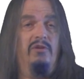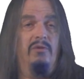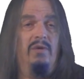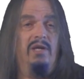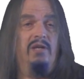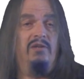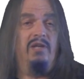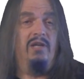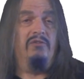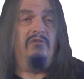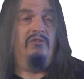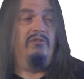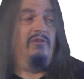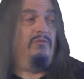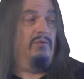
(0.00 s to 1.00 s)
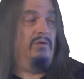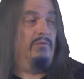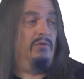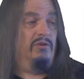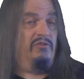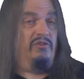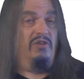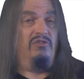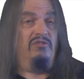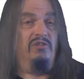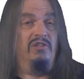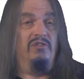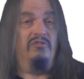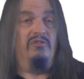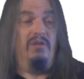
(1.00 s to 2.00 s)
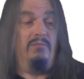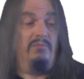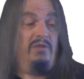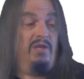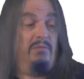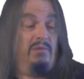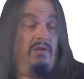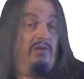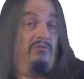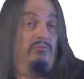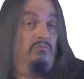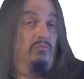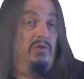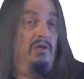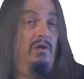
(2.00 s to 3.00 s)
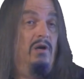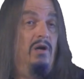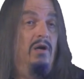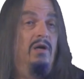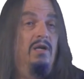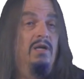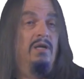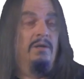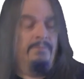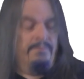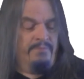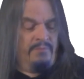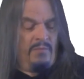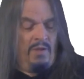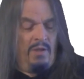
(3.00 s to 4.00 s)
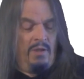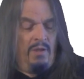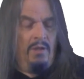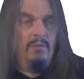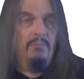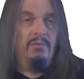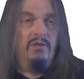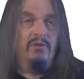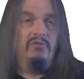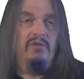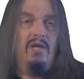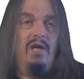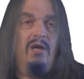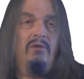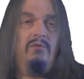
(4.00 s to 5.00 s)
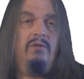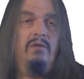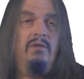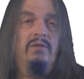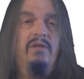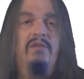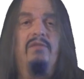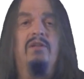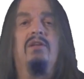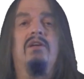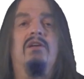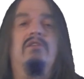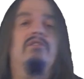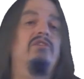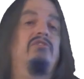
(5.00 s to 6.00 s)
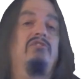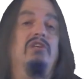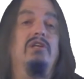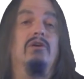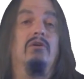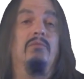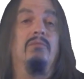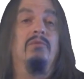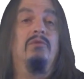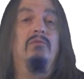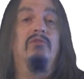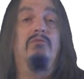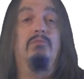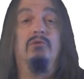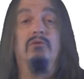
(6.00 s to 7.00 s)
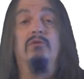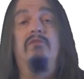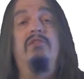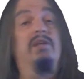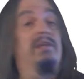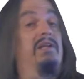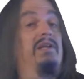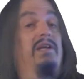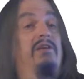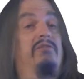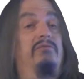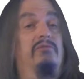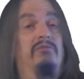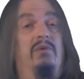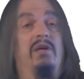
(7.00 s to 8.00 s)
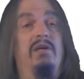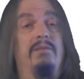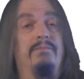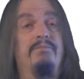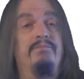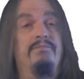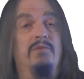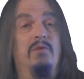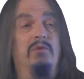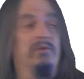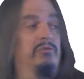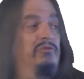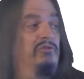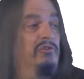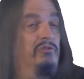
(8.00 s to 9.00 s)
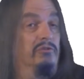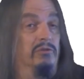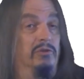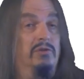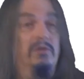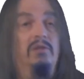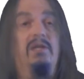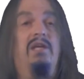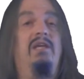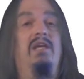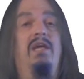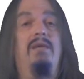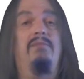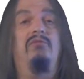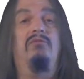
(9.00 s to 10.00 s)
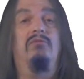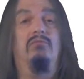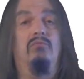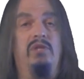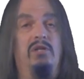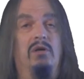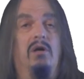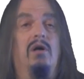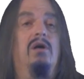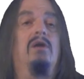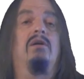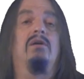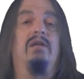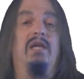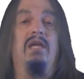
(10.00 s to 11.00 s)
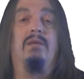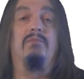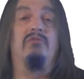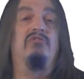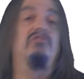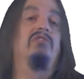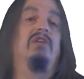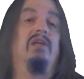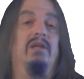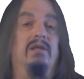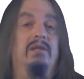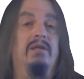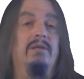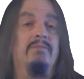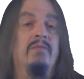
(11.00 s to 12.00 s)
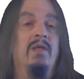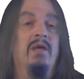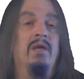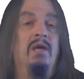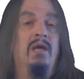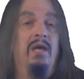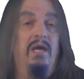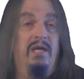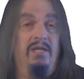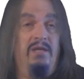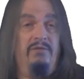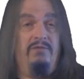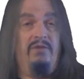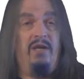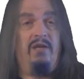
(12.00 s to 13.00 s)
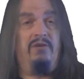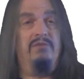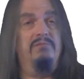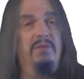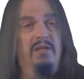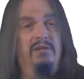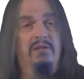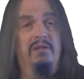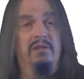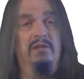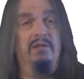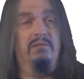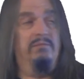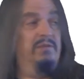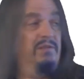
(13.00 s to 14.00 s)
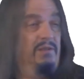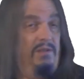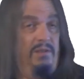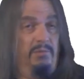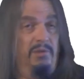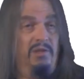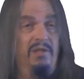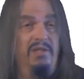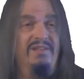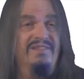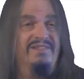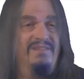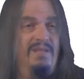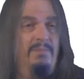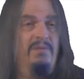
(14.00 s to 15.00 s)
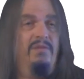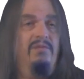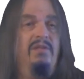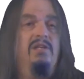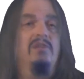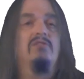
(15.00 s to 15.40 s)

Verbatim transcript: and orangutans as if we were essentially the same thing, because we are. Because now they've unlocked the genome, which proved that Linnaeus was right. We don't just look like apes, we are apes genetically. And that fact meant that the deliberately, deceptively